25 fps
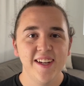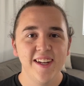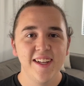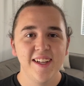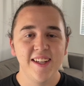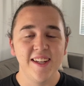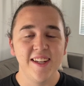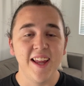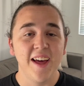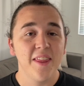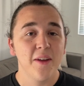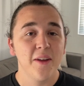
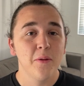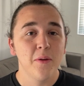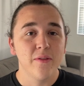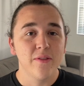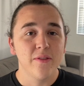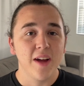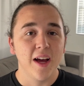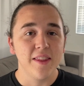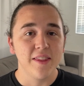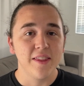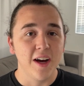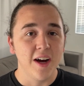Now that we've
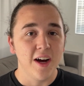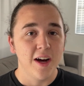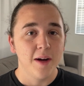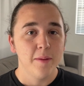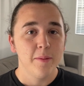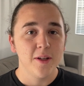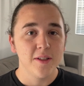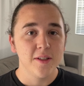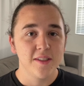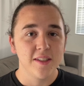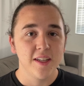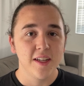got the
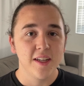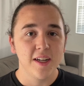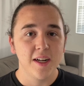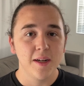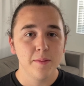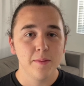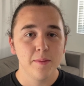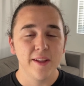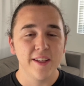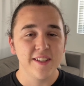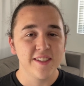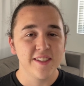hub all set
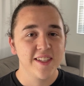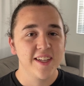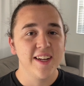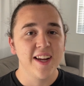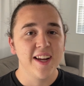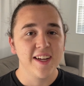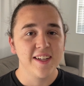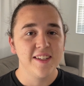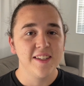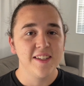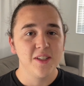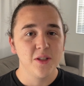up, let's
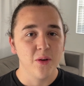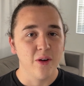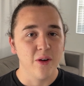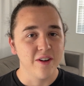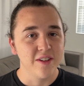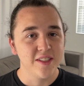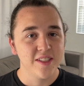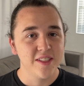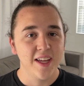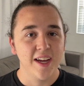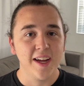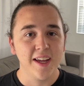connect it to our
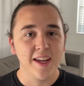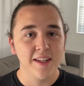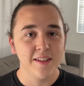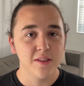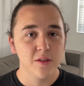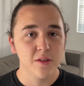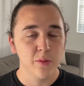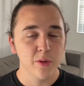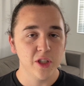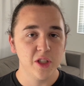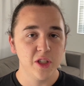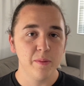second
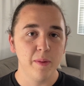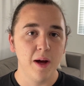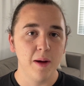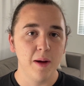SwitchBot